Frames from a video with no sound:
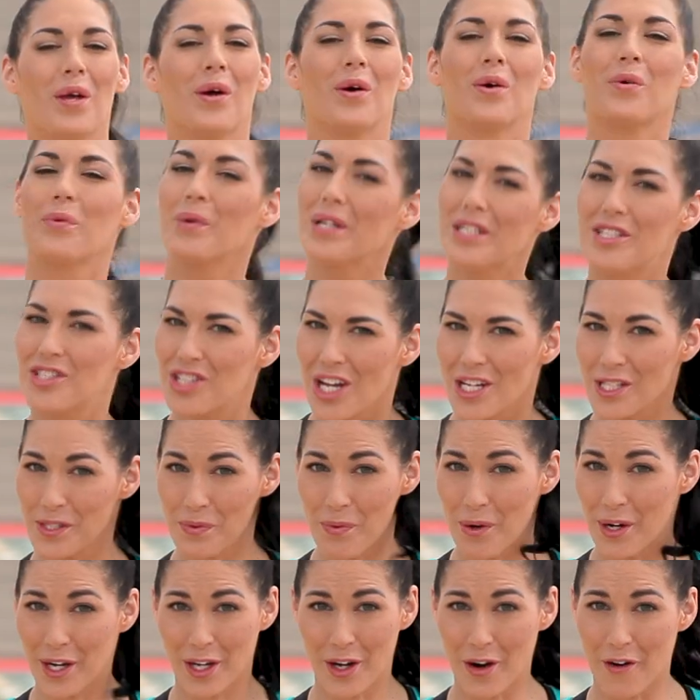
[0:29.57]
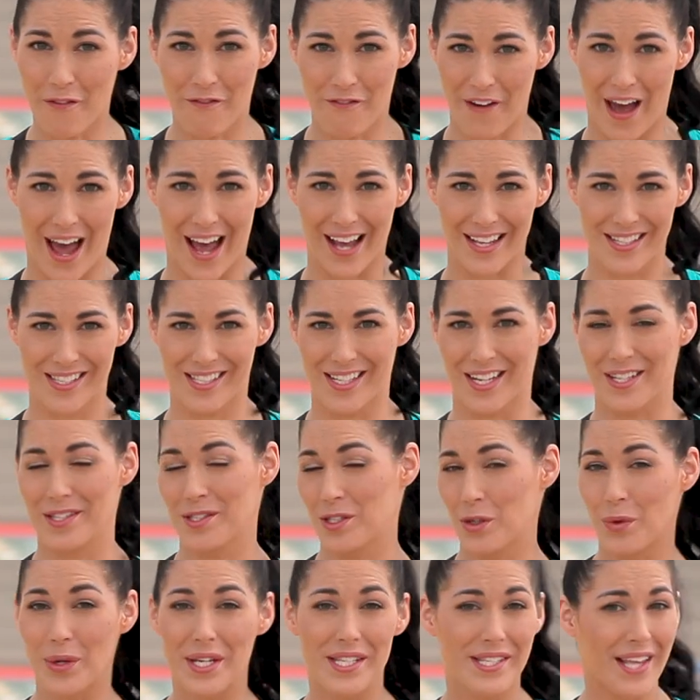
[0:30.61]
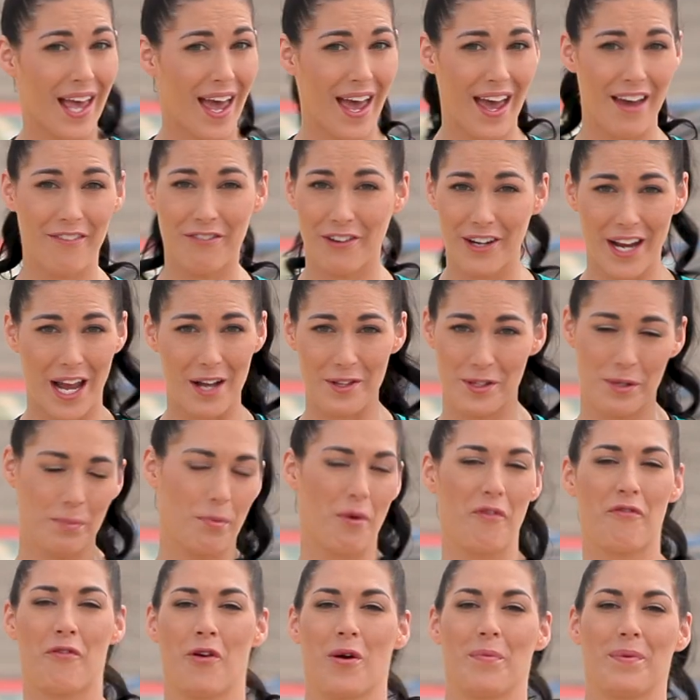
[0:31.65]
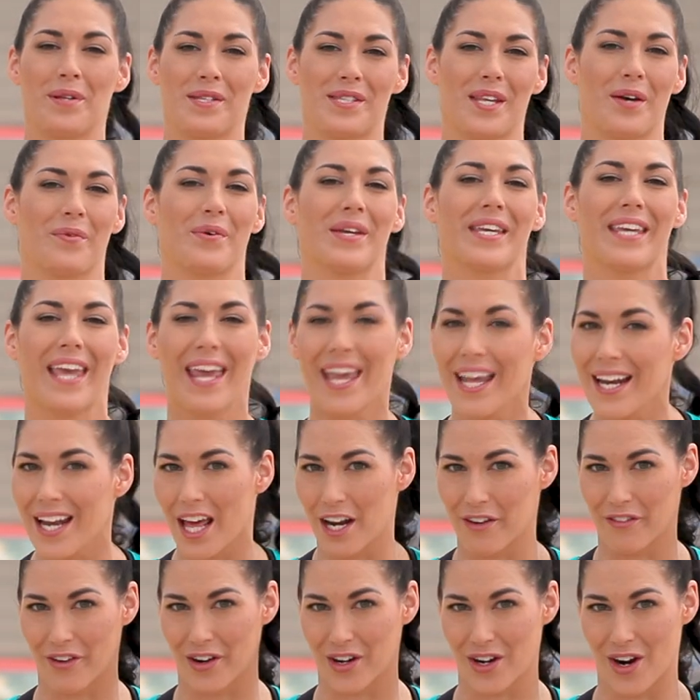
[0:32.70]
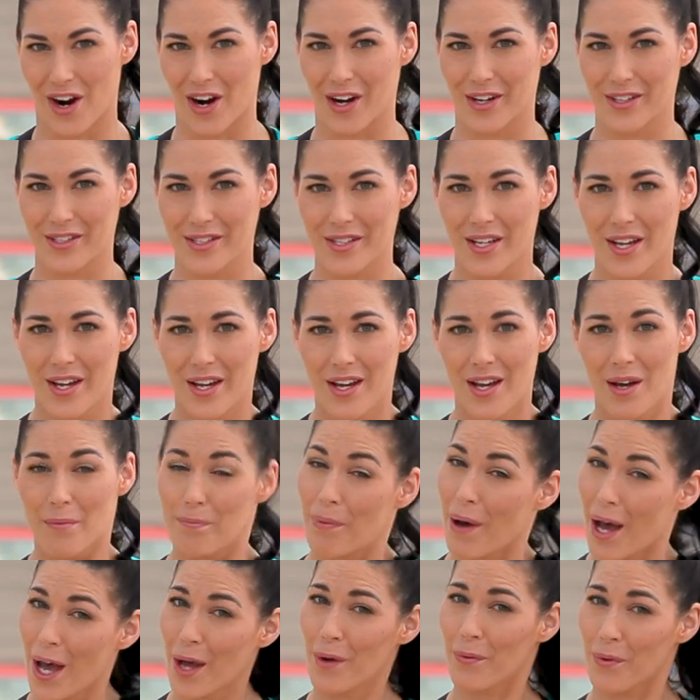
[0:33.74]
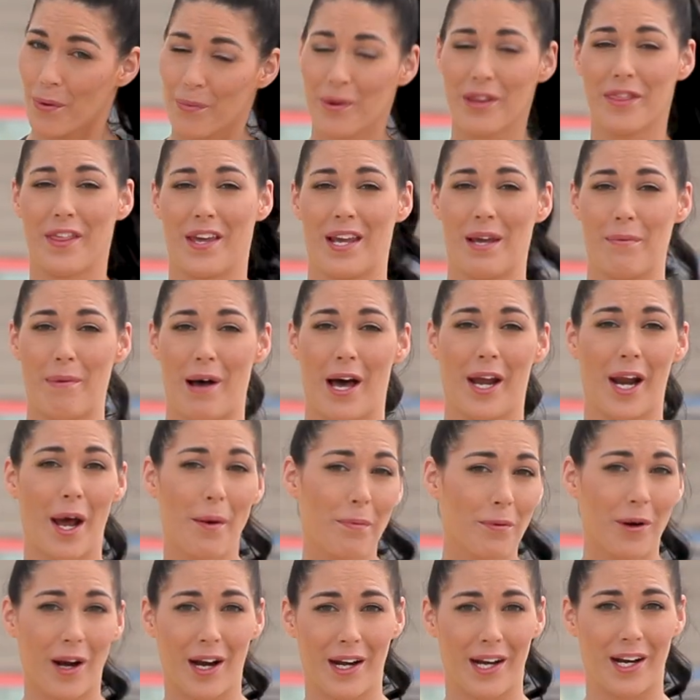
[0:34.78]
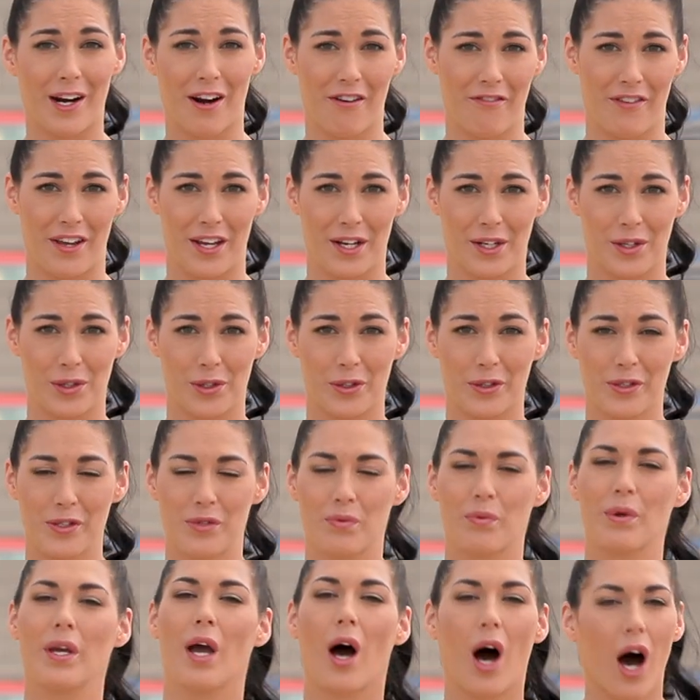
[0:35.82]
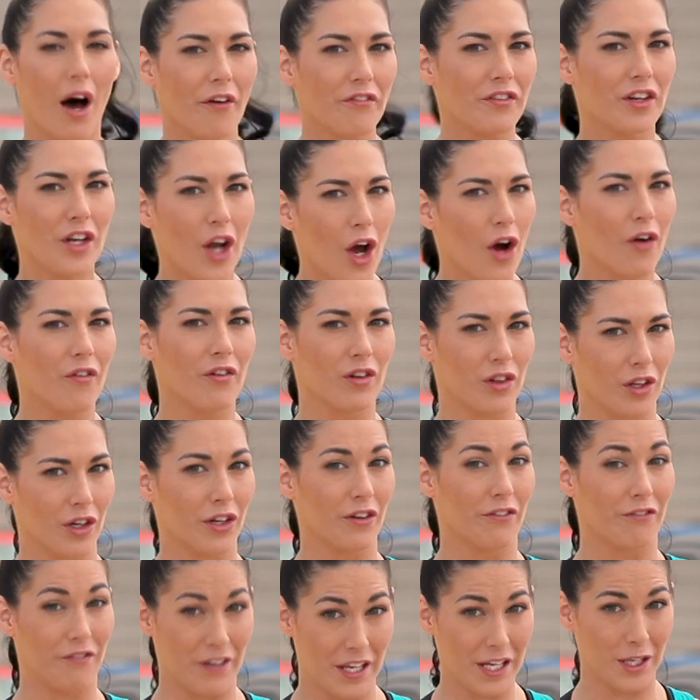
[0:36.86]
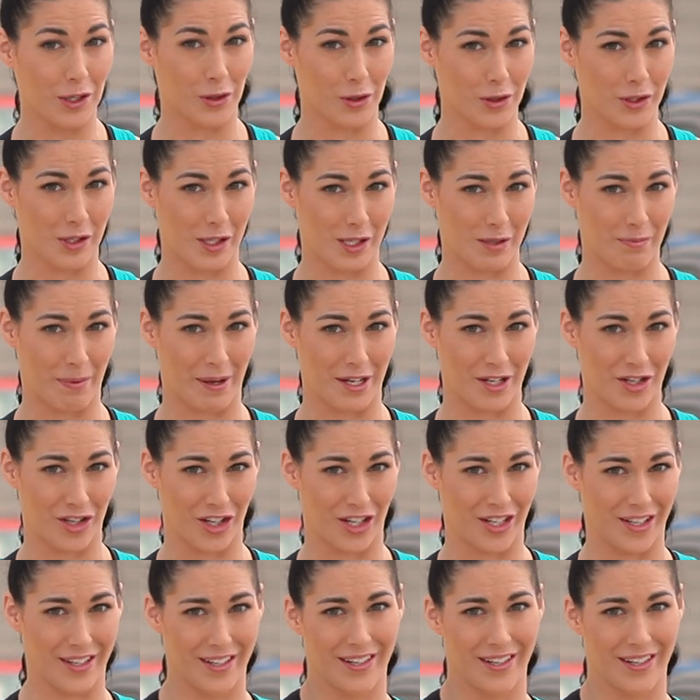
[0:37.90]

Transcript: We just want to go fast and squeeze every ounce of performance that we can out of our cars. But when we think about upgrading our vehicles, we often overlook vehicle suspension.